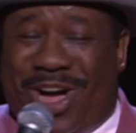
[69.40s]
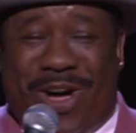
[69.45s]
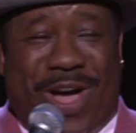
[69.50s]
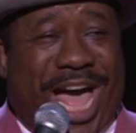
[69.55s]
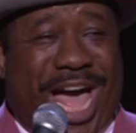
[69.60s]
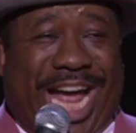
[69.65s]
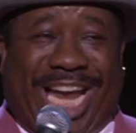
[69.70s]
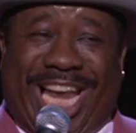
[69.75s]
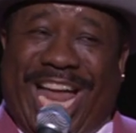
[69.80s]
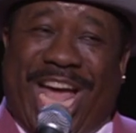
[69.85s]

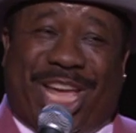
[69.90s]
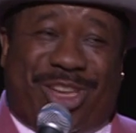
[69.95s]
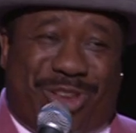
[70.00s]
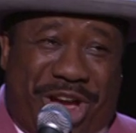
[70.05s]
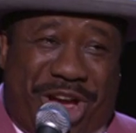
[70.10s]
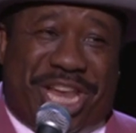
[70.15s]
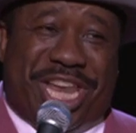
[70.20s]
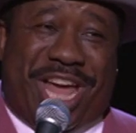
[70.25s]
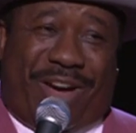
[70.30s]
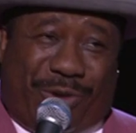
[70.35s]
Don't act like
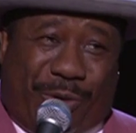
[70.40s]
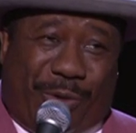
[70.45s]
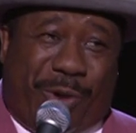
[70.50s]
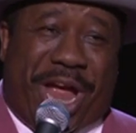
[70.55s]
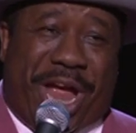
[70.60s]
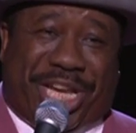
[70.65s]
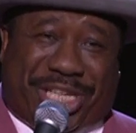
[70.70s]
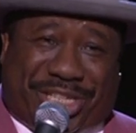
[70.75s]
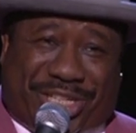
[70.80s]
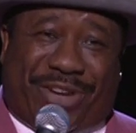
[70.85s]
you ain't never
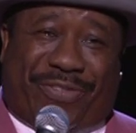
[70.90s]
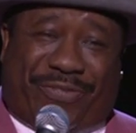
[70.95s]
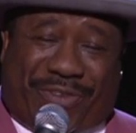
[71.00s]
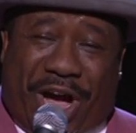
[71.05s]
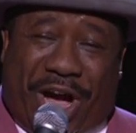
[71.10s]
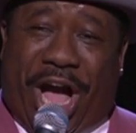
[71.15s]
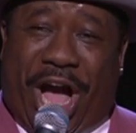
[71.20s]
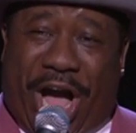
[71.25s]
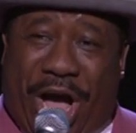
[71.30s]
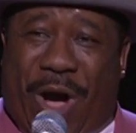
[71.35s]
ranched the
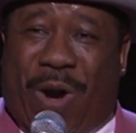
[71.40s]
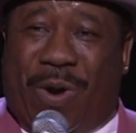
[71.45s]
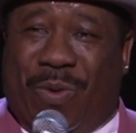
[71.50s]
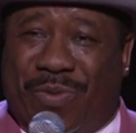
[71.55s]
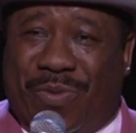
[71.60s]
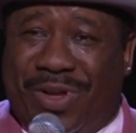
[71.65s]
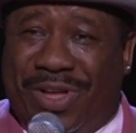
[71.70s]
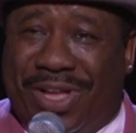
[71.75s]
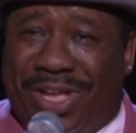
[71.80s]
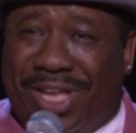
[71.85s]
fuck
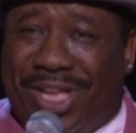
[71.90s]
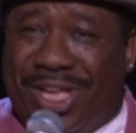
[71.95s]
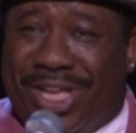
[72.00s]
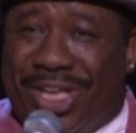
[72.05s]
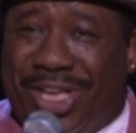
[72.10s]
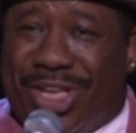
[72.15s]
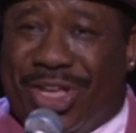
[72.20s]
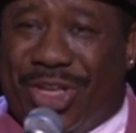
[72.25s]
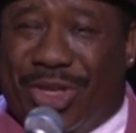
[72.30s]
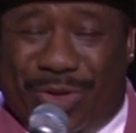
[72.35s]
off.
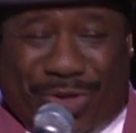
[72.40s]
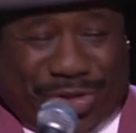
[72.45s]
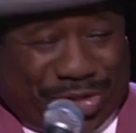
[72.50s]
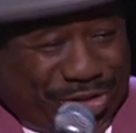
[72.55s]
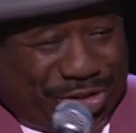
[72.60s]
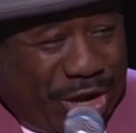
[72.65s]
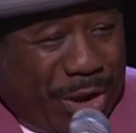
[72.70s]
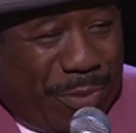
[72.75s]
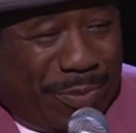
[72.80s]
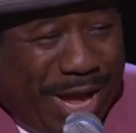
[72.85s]
You
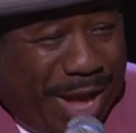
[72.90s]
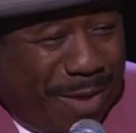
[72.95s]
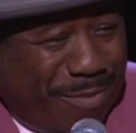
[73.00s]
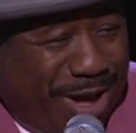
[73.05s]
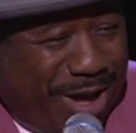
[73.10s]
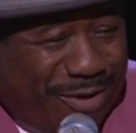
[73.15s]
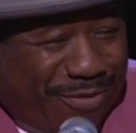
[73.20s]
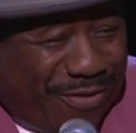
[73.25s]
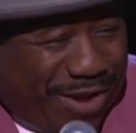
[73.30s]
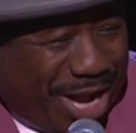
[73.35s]
soaked
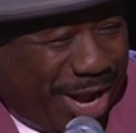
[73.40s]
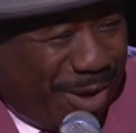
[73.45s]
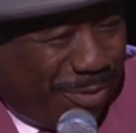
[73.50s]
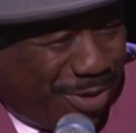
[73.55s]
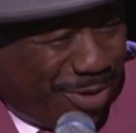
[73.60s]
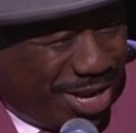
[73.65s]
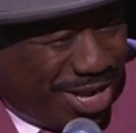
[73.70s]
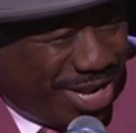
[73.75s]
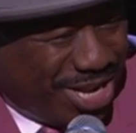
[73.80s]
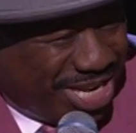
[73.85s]
that
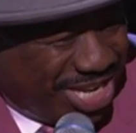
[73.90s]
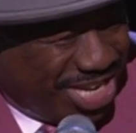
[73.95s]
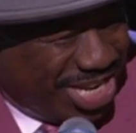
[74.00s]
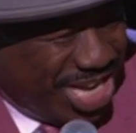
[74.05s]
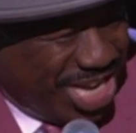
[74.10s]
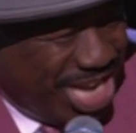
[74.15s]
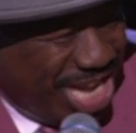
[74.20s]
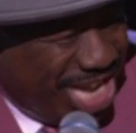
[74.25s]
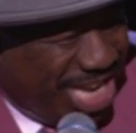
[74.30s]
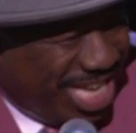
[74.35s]
motherfucker real
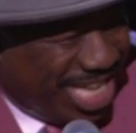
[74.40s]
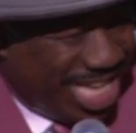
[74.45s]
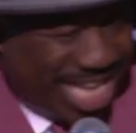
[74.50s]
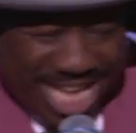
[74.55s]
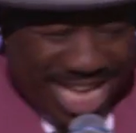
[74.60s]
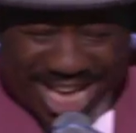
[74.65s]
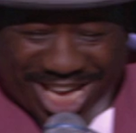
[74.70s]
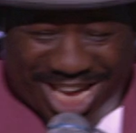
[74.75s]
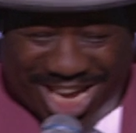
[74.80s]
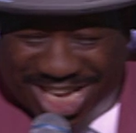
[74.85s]
good,
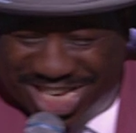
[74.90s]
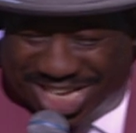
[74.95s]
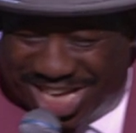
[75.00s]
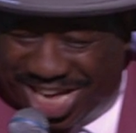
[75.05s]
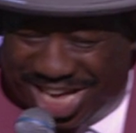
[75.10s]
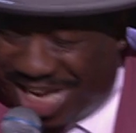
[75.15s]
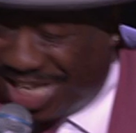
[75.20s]
and you